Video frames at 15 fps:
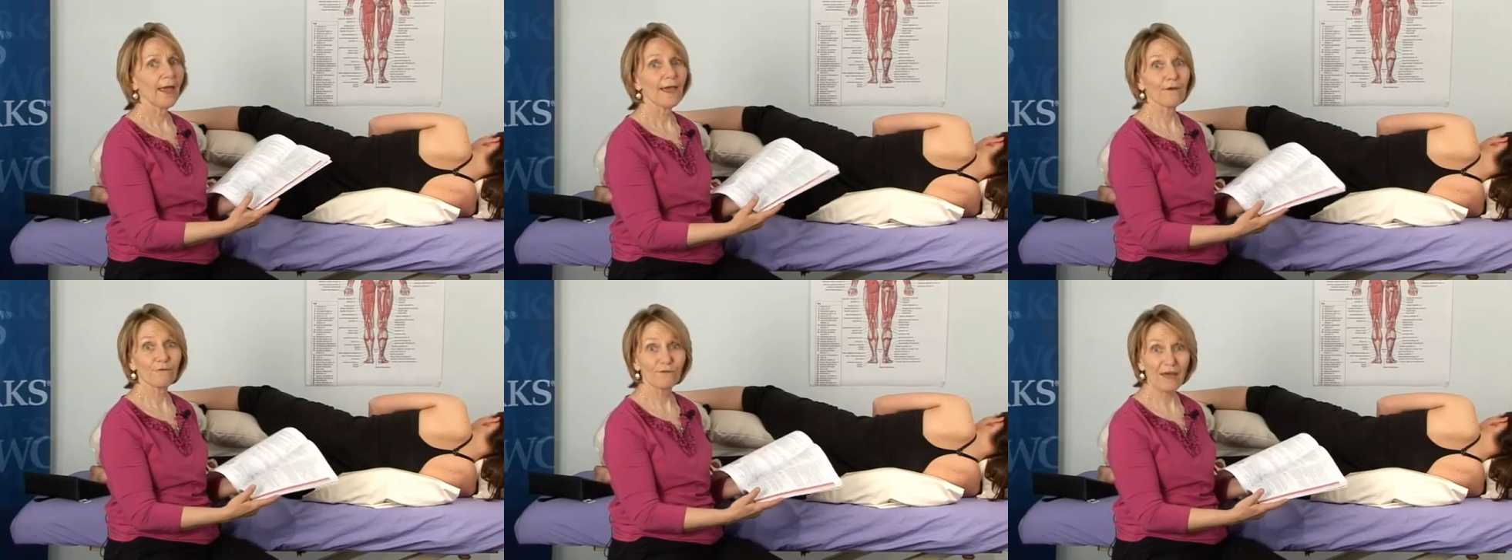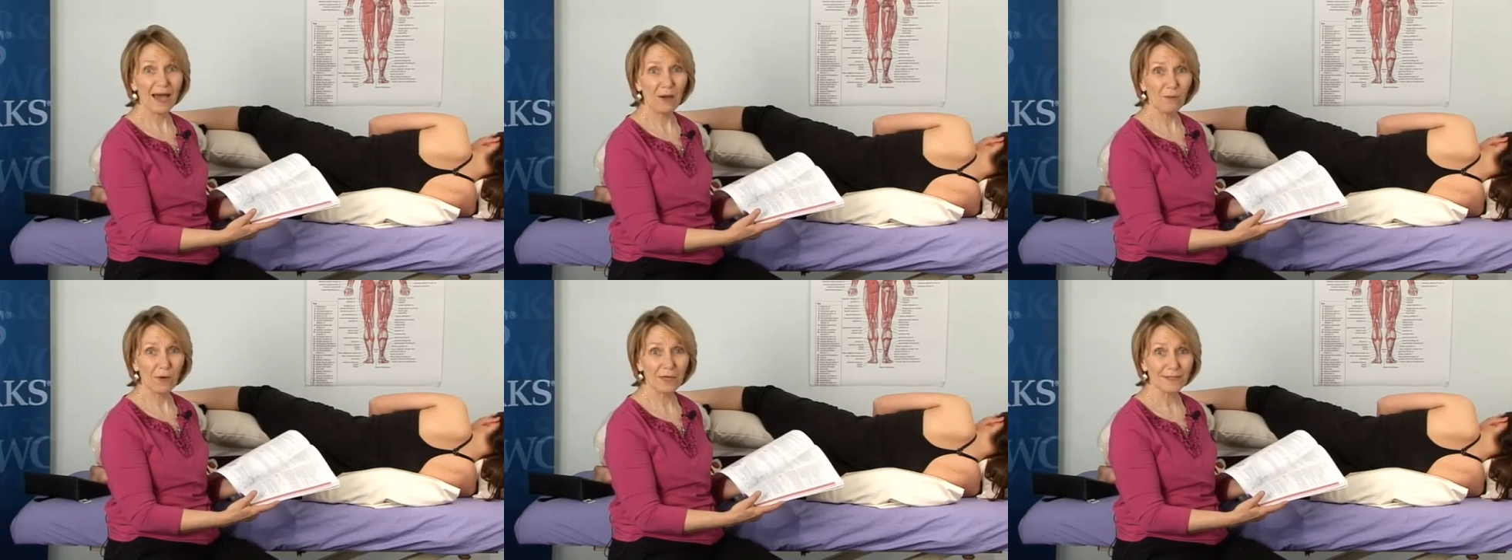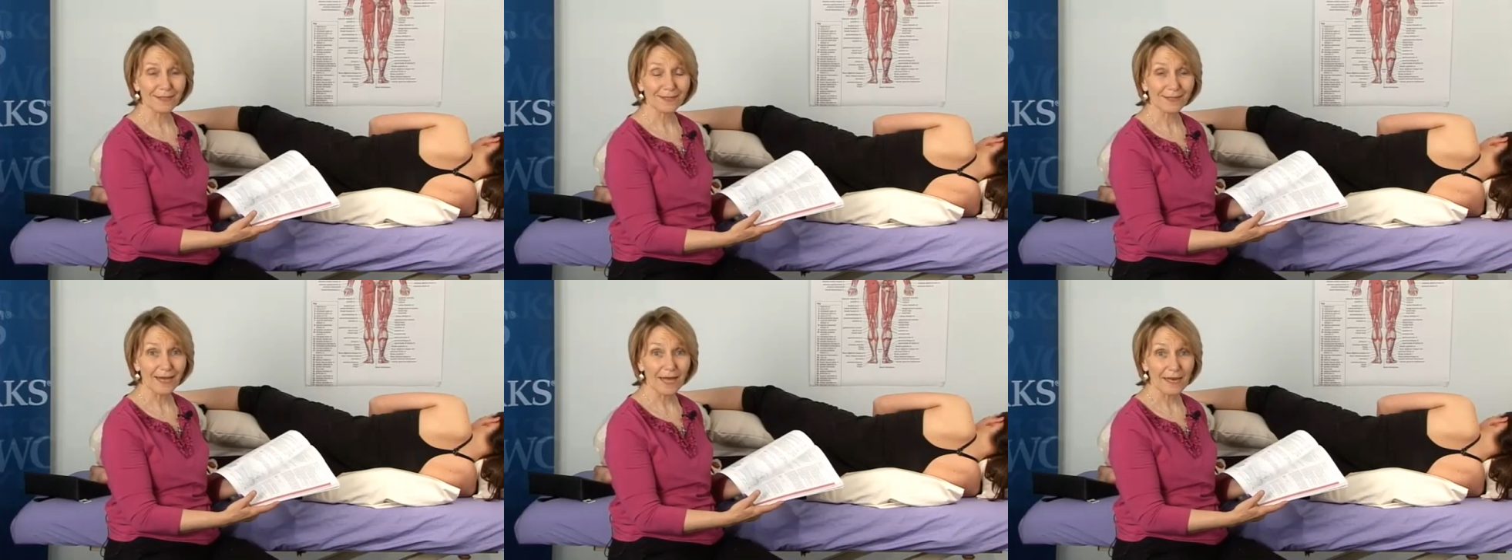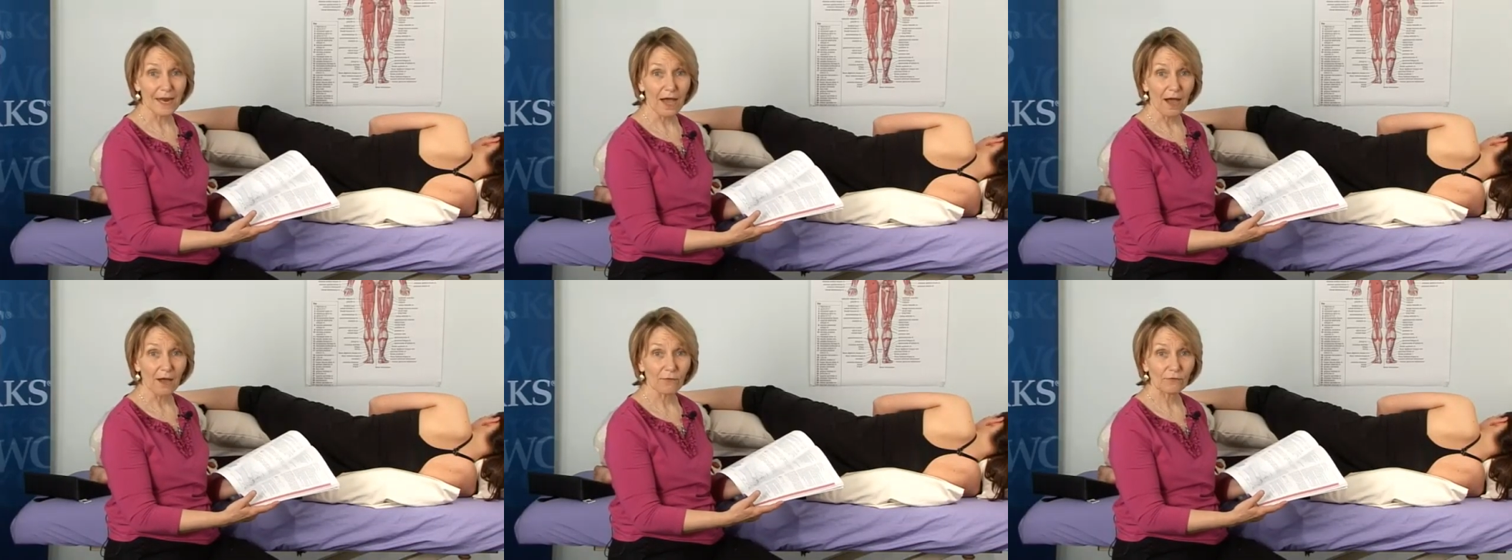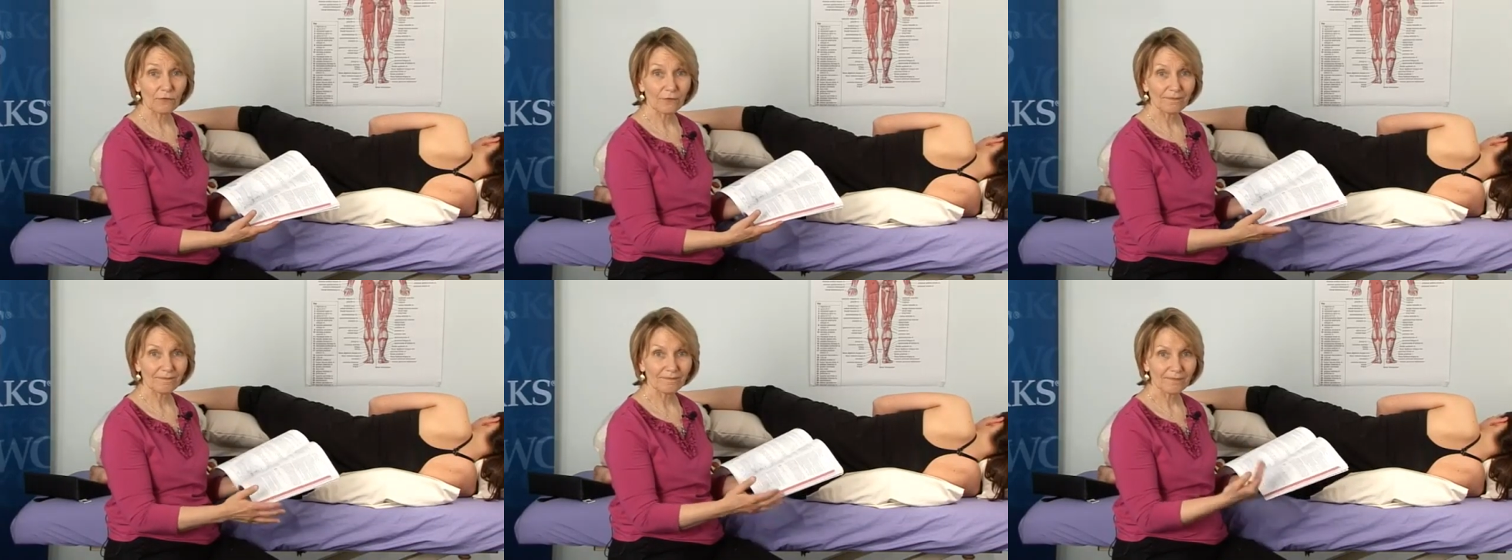If that wasn't enough,
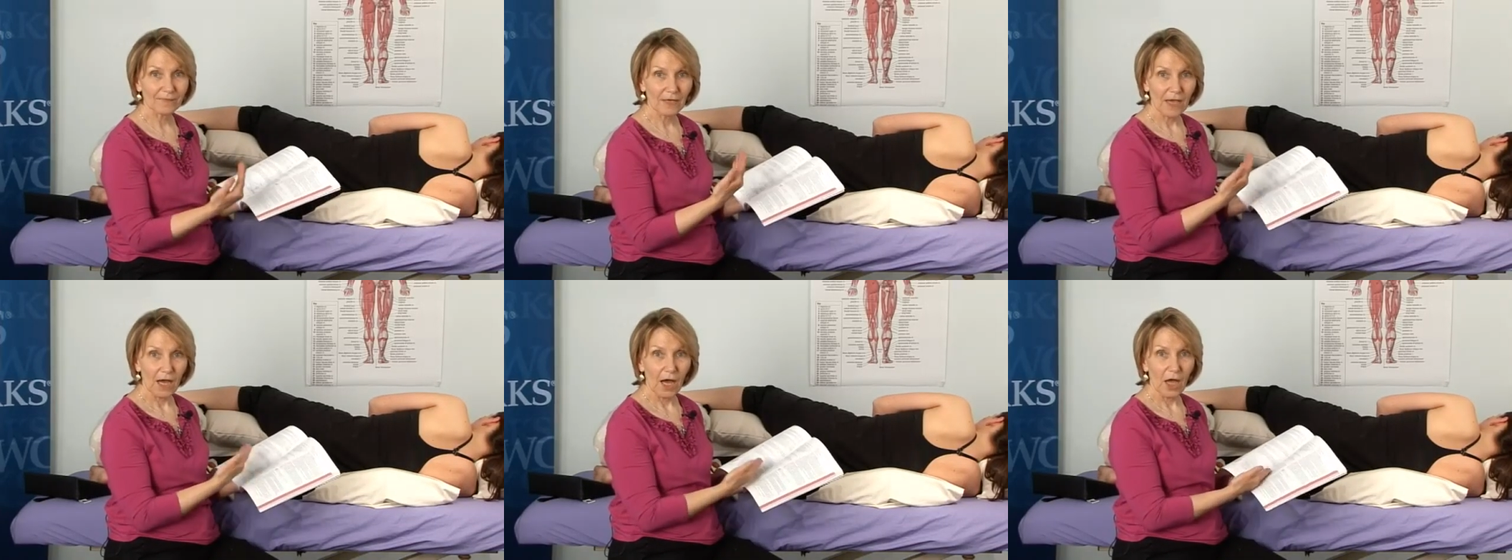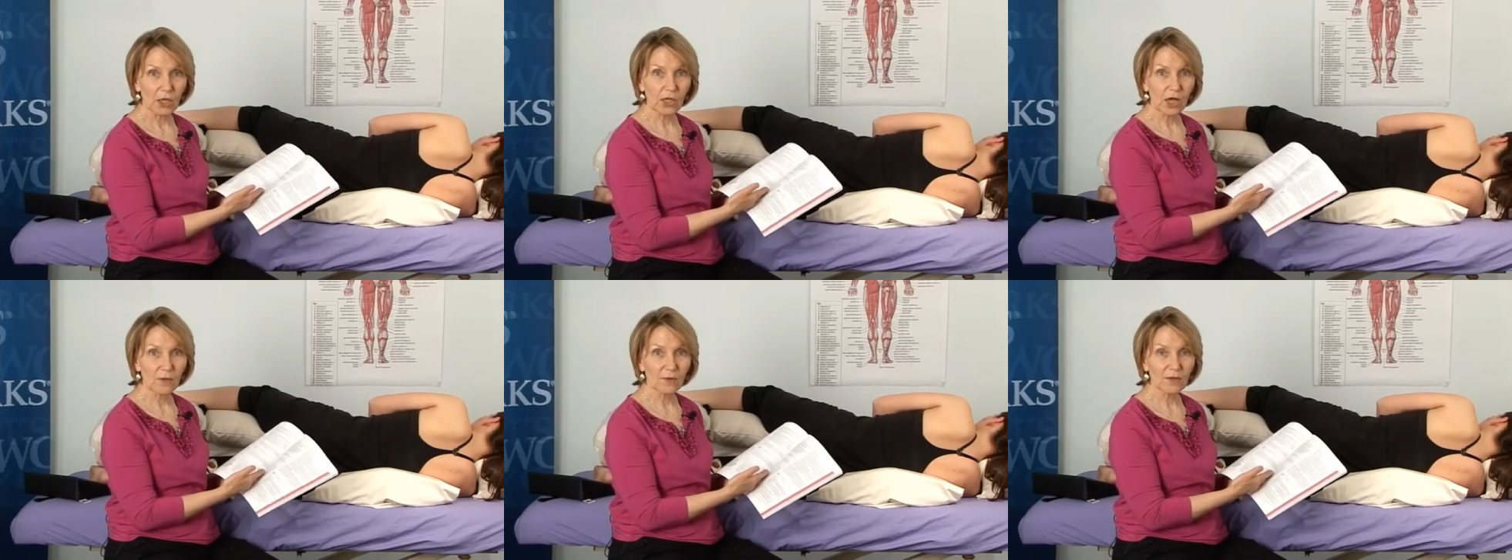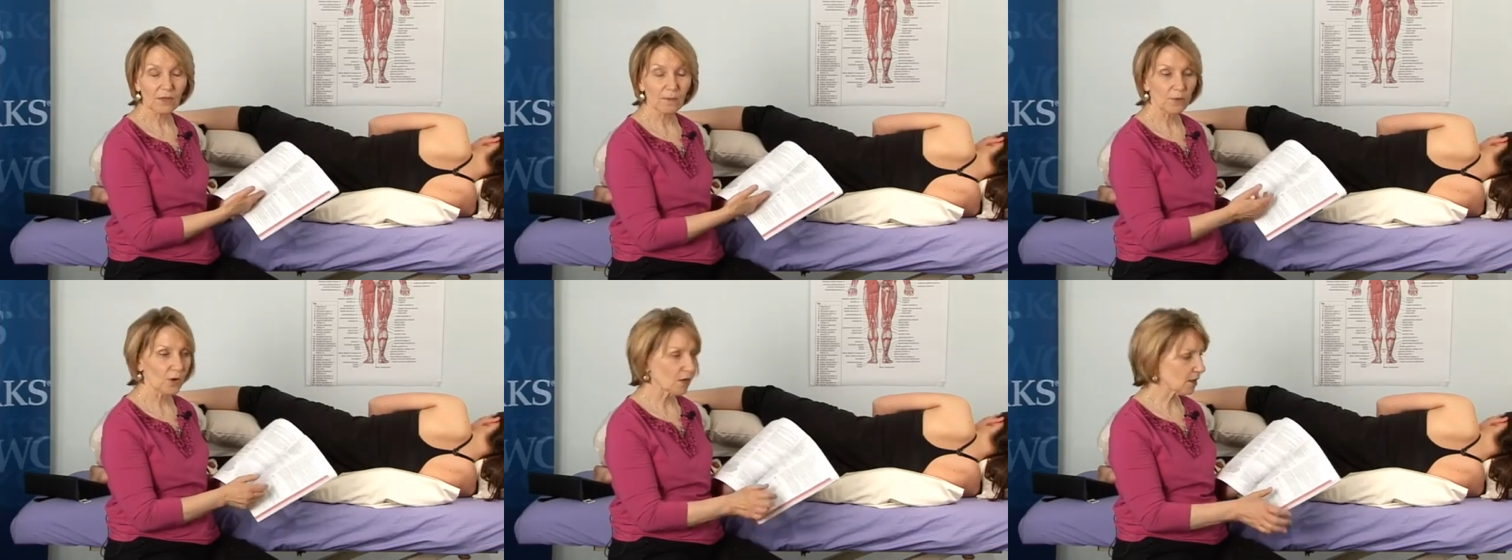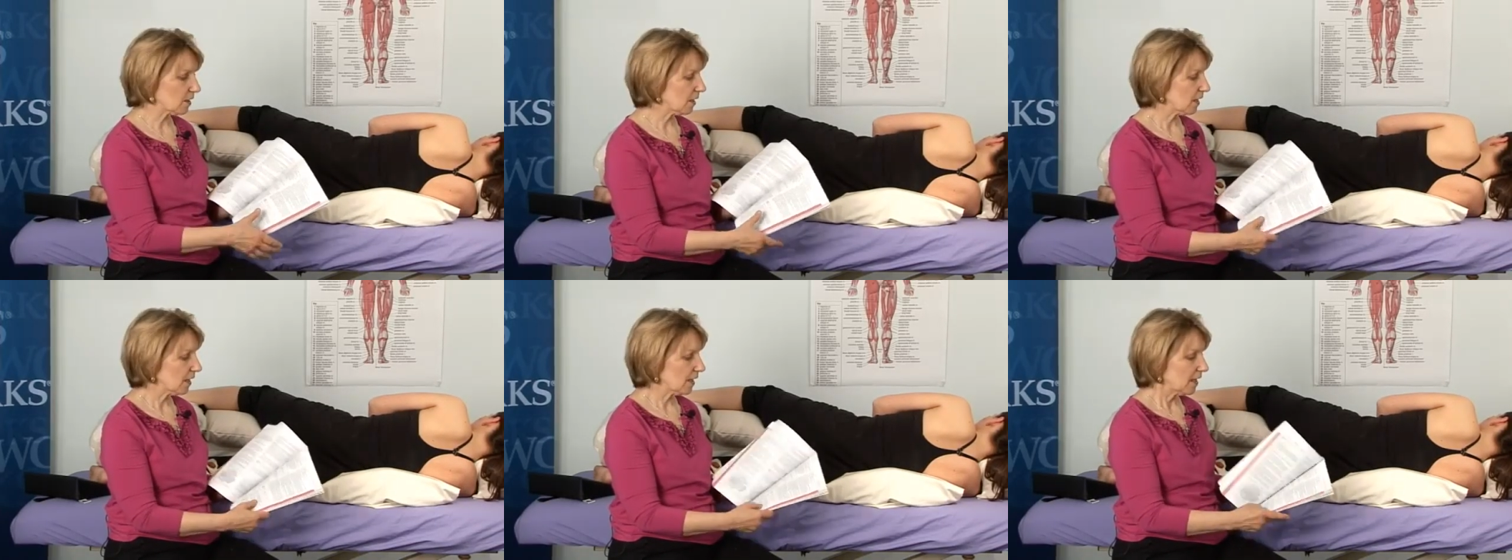along with the book,